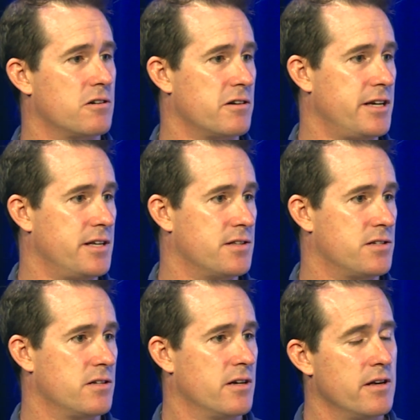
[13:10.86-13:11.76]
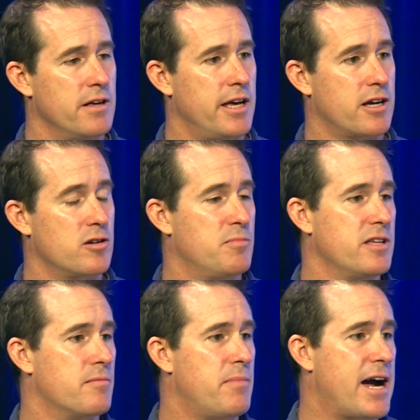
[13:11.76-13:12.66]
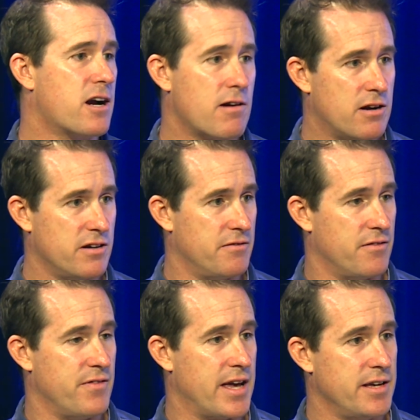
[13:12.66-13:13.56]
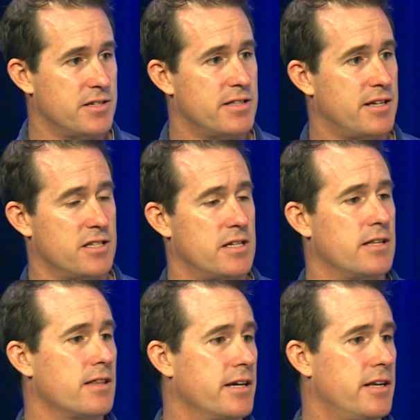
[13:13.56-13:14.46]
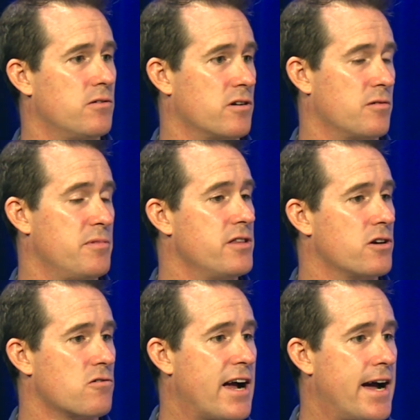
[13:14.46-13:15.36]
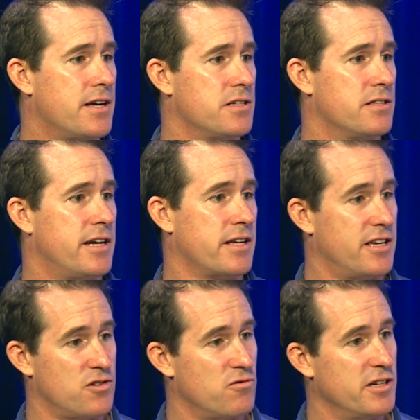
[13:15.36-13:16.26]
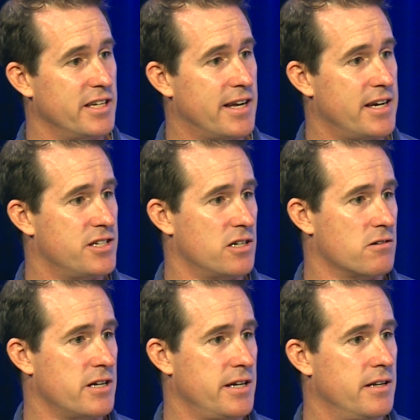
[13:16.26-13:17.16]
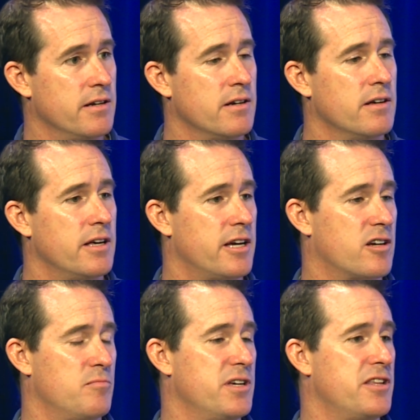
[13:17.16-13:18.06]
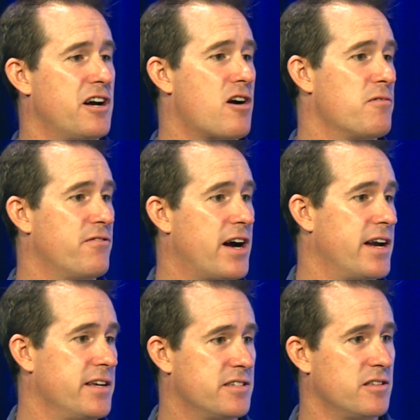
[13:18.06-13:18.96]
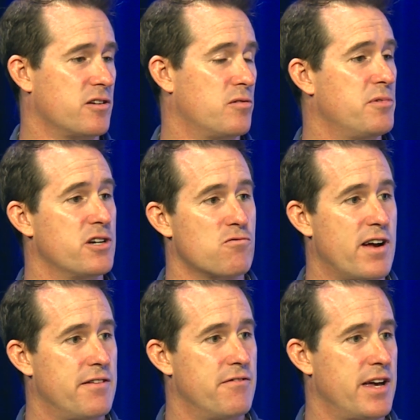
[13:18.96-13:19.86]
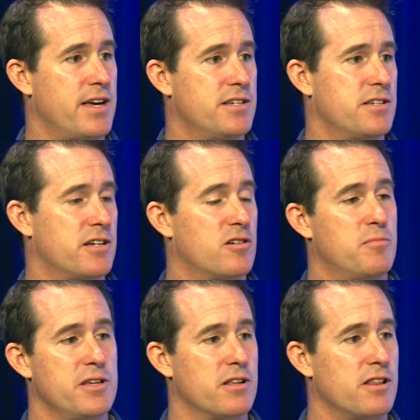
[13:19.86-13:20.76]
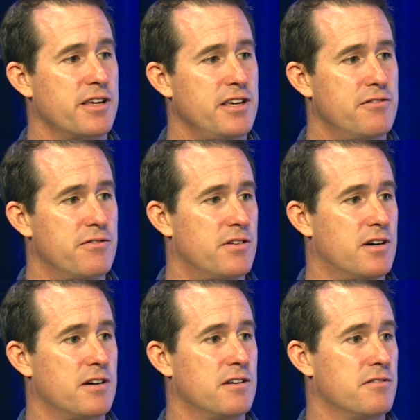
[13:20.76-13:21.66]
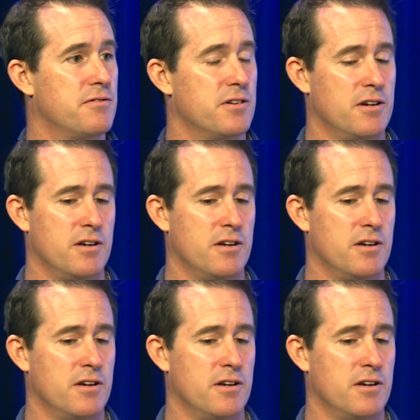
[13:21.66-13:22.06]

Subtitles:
greens. It could be the background of a vase that's sunlit, or it could be the grass that gets really nice and green. It could be the arborvitaes, and it could be a red vase. It could be the leaf of